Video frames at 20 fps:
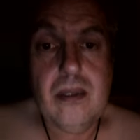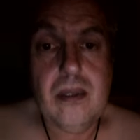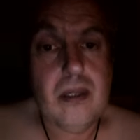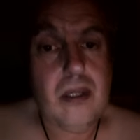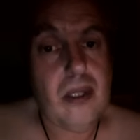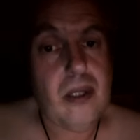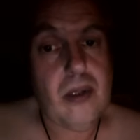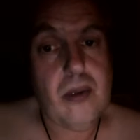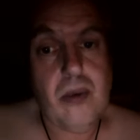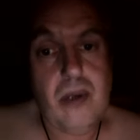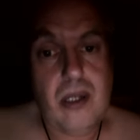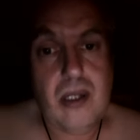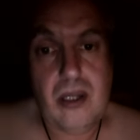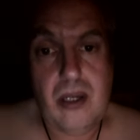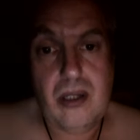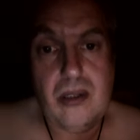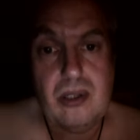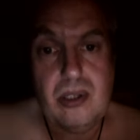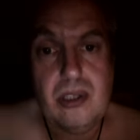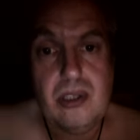Like what
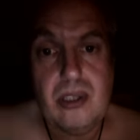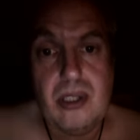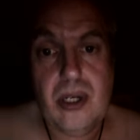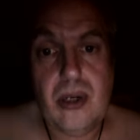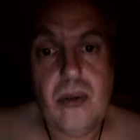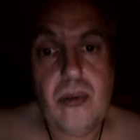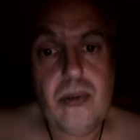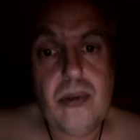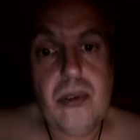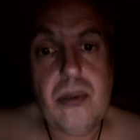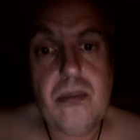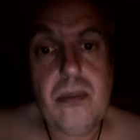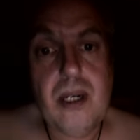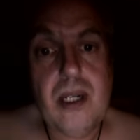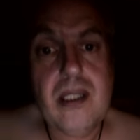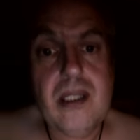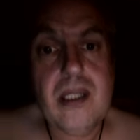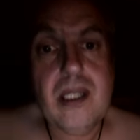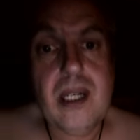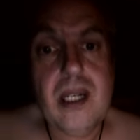I just told you,
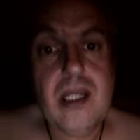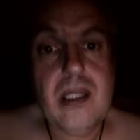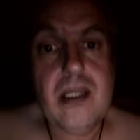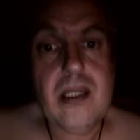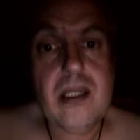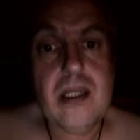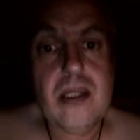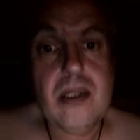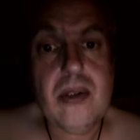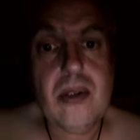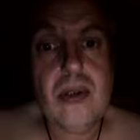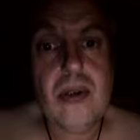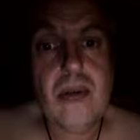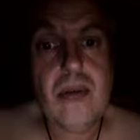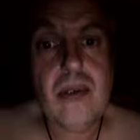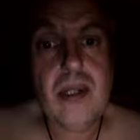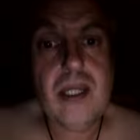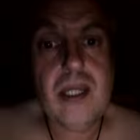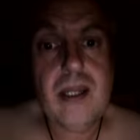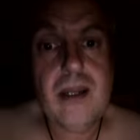my side of the
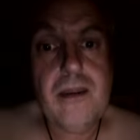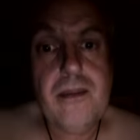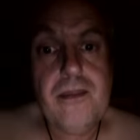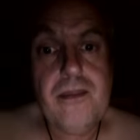story.